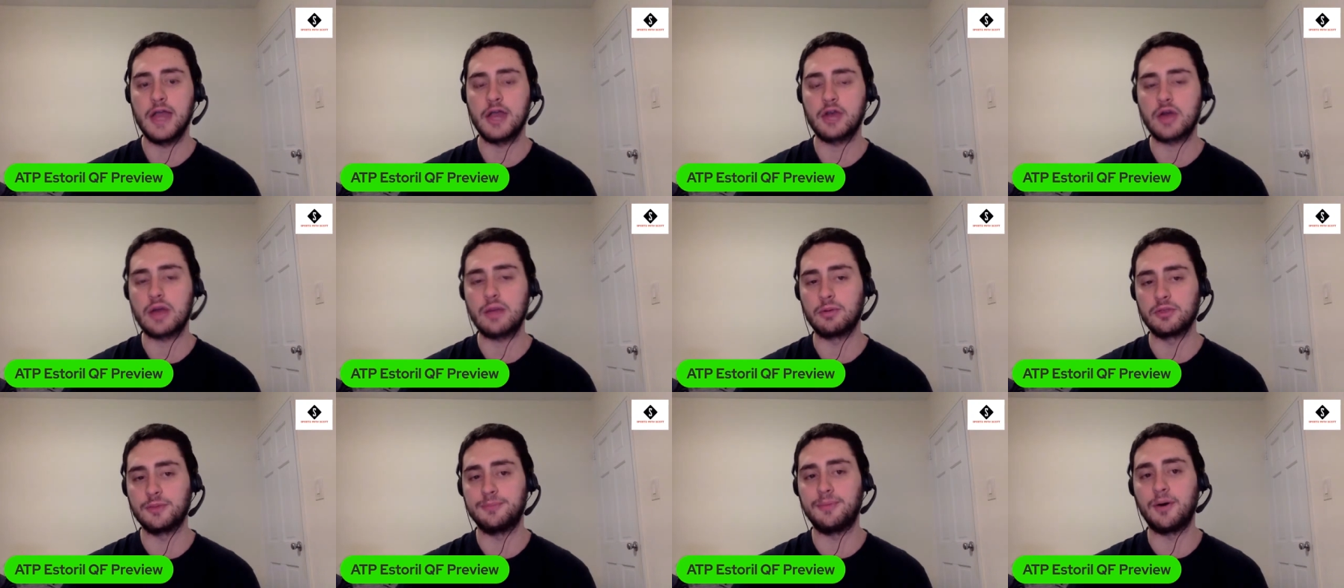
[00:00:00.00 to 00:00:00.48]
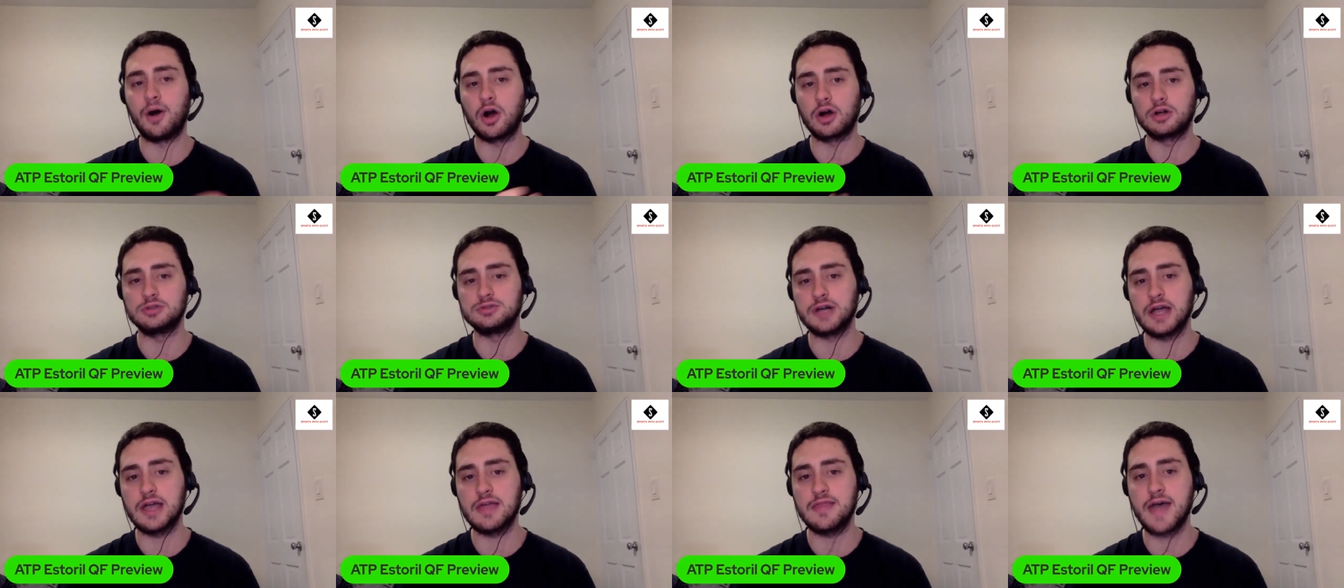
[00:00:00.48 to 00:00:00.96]
and you're able to
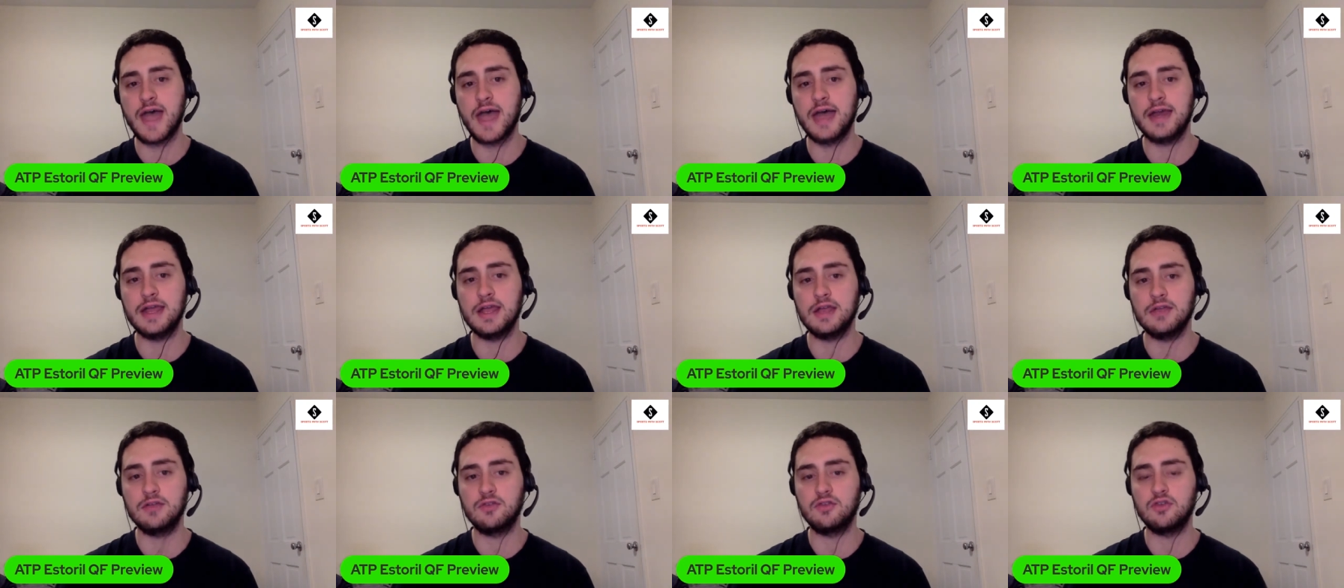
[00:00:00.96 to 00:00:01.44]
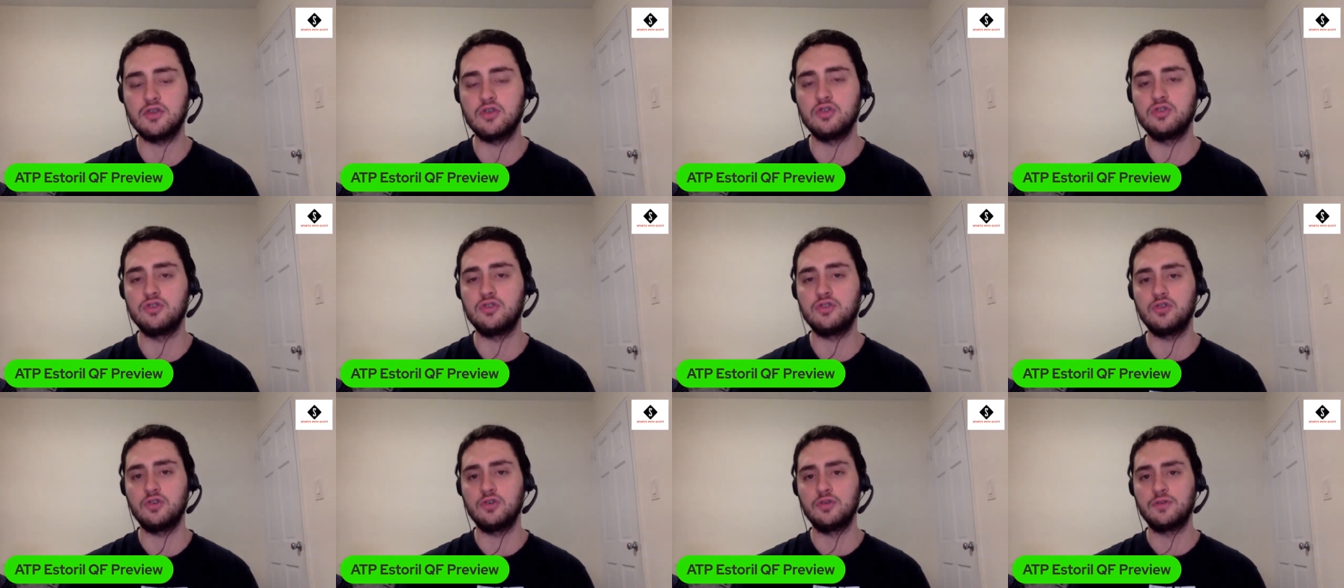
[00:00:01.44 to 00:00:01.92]
parlay that
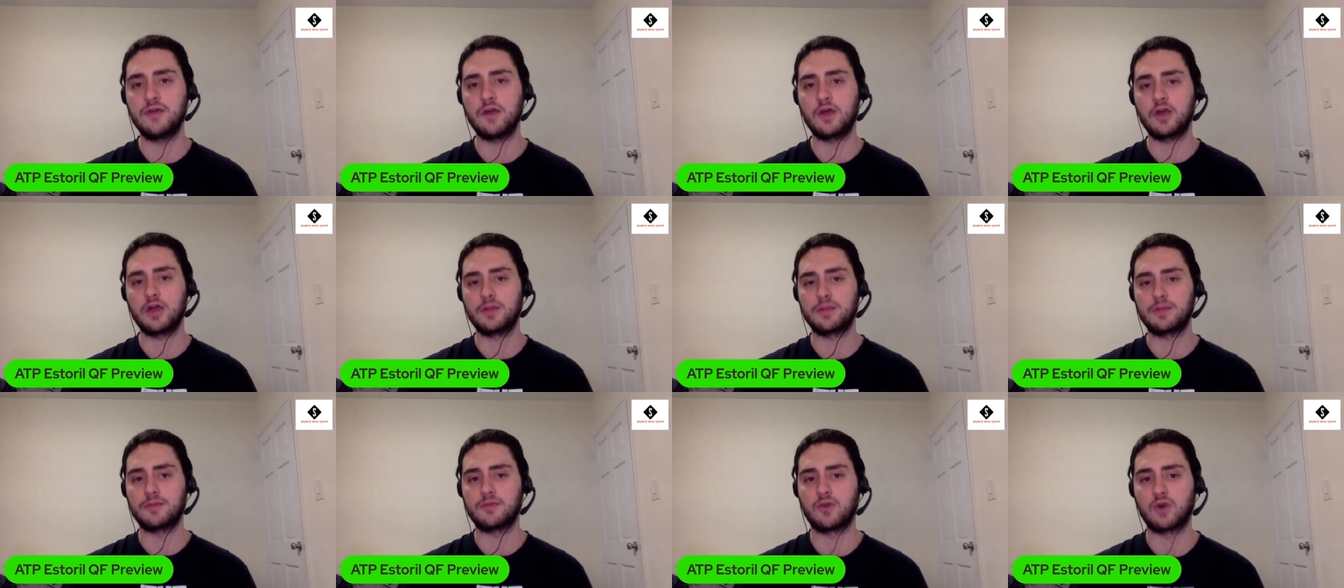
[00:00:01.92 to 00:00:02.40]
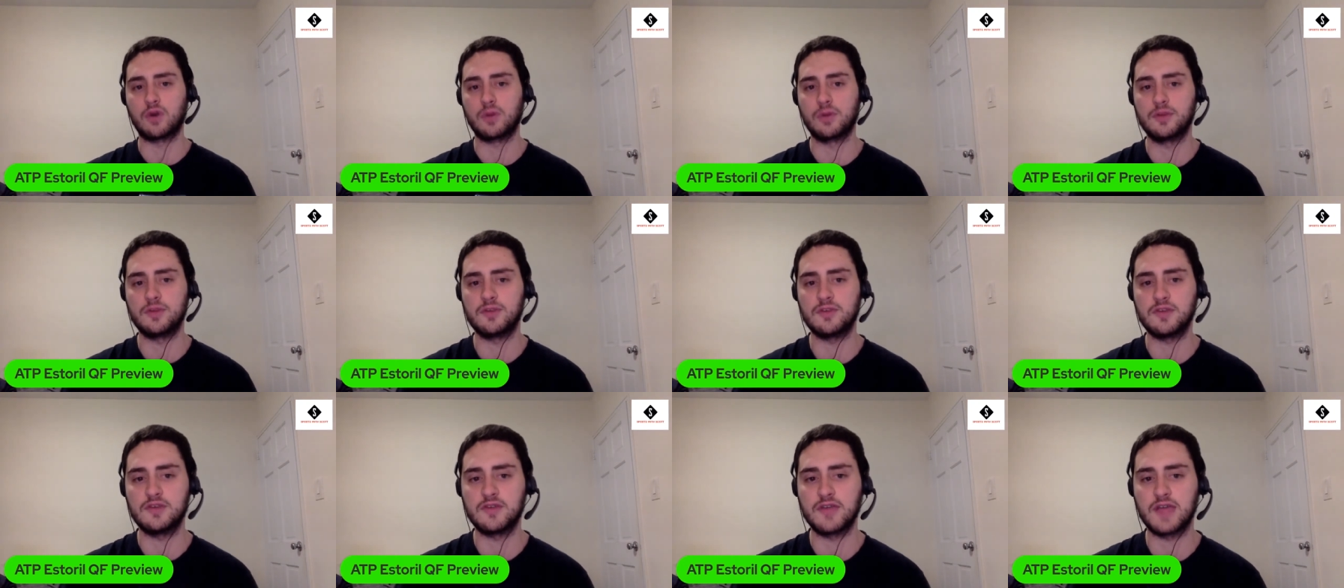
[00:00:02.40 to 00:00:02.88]
into two very good
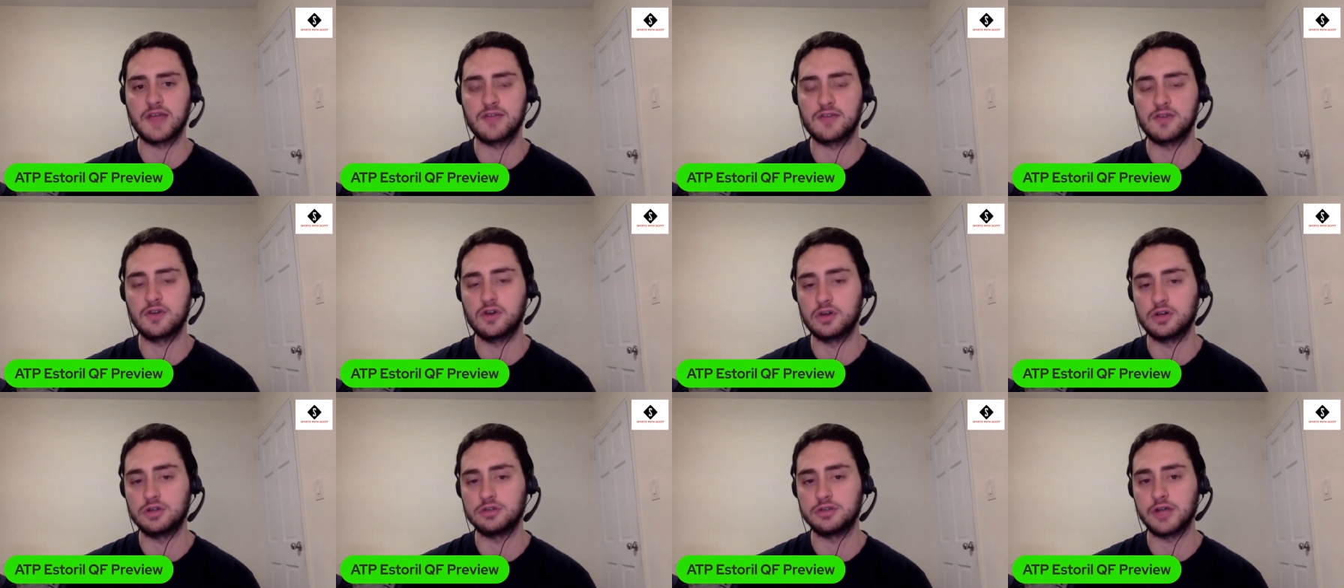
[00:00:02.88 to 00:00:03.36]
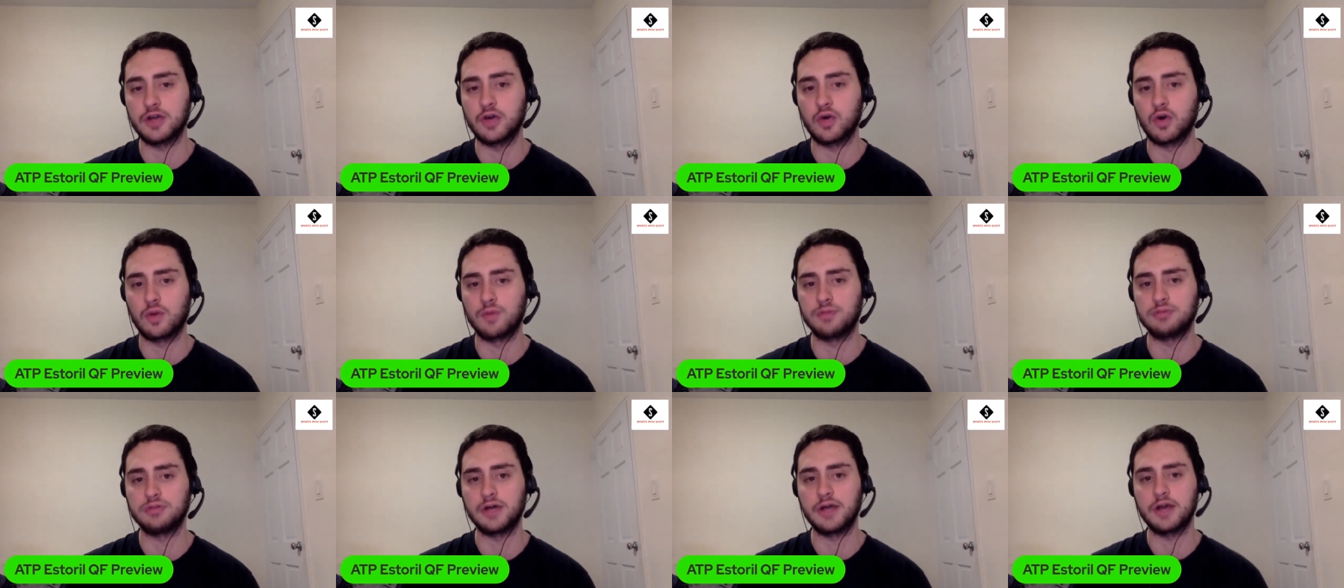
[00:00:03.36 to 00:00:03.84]
performances against good clay
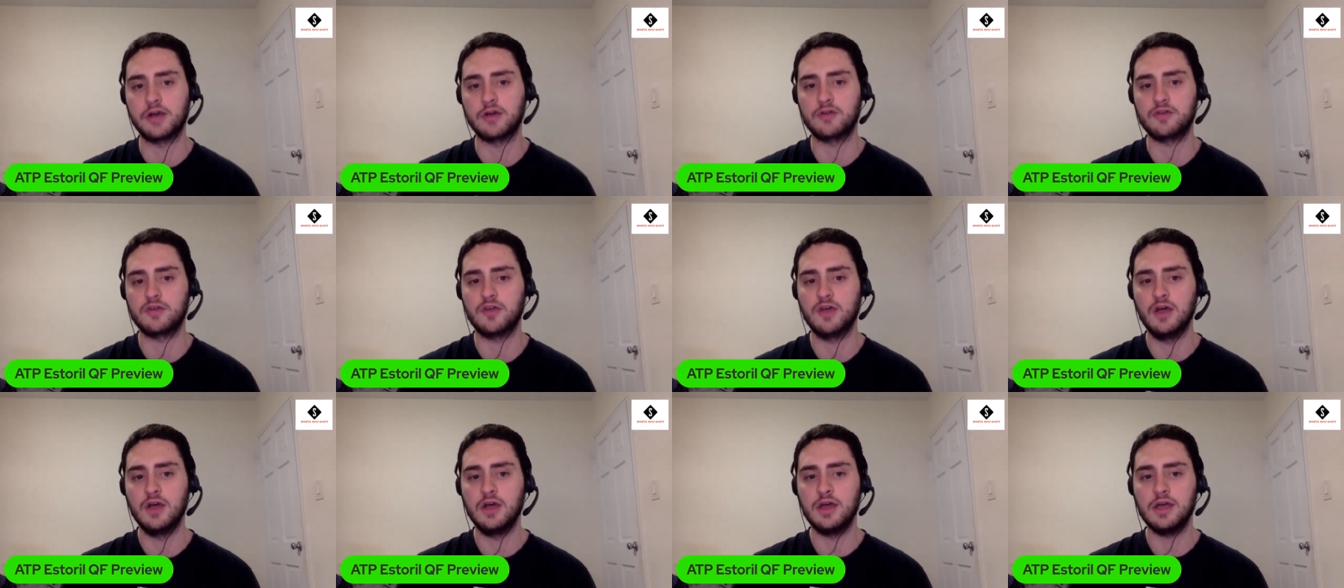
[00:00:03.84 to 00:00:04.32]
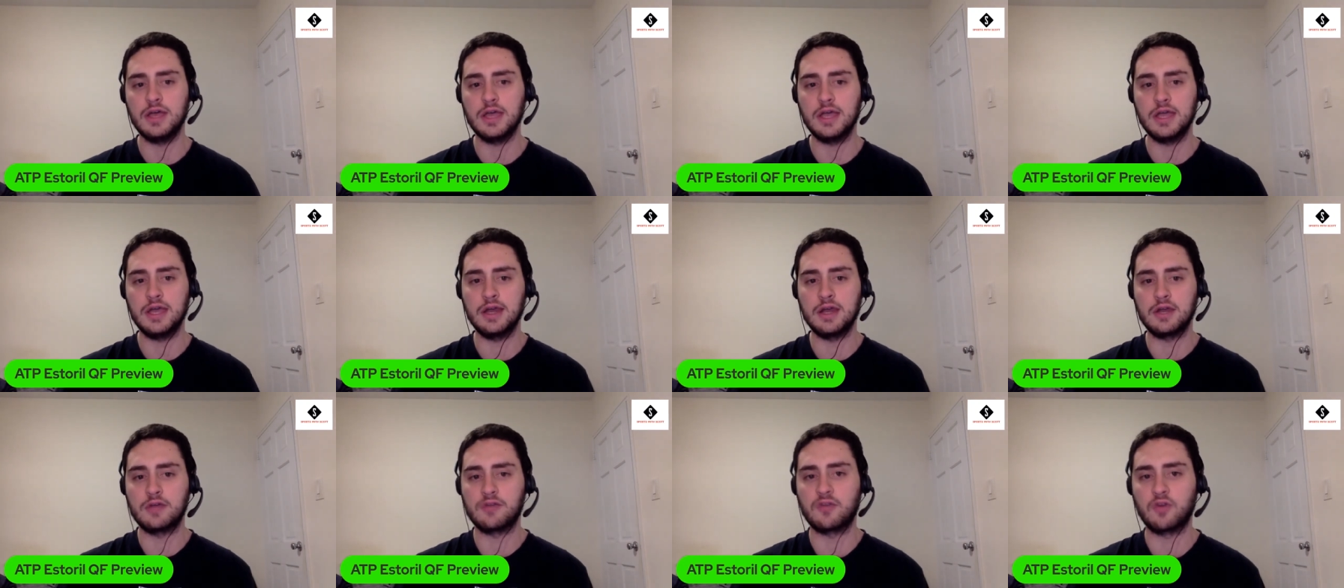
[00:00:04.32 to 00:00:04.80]
court players
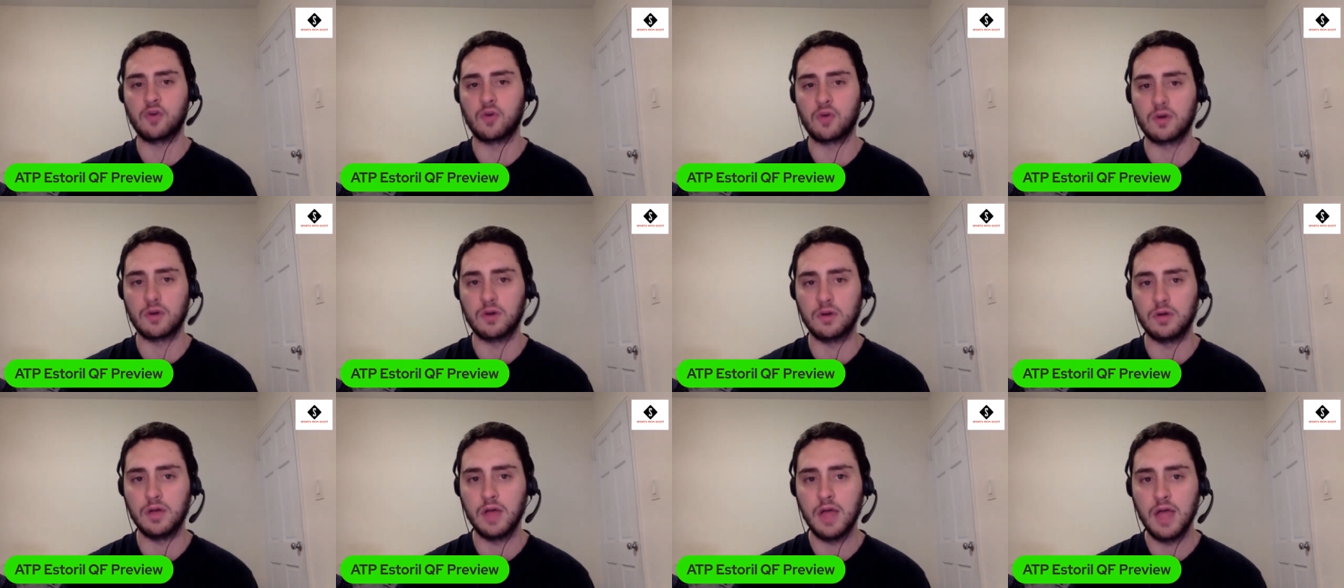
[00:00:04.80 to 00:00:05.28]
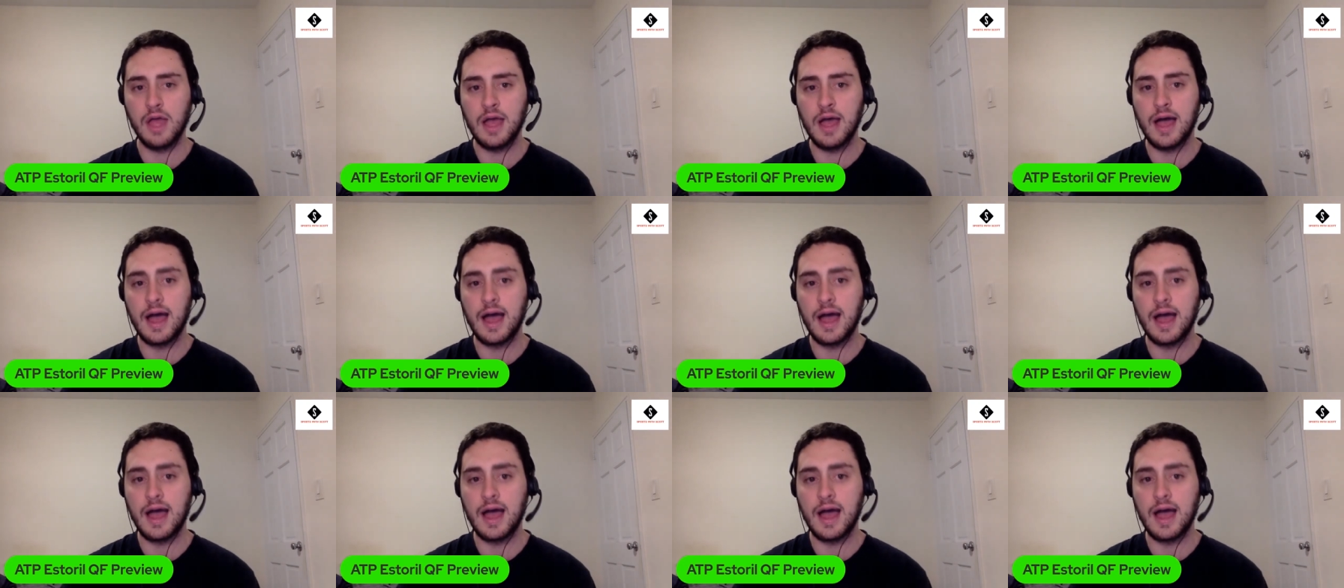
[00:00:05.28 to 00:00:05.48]
in Estoril,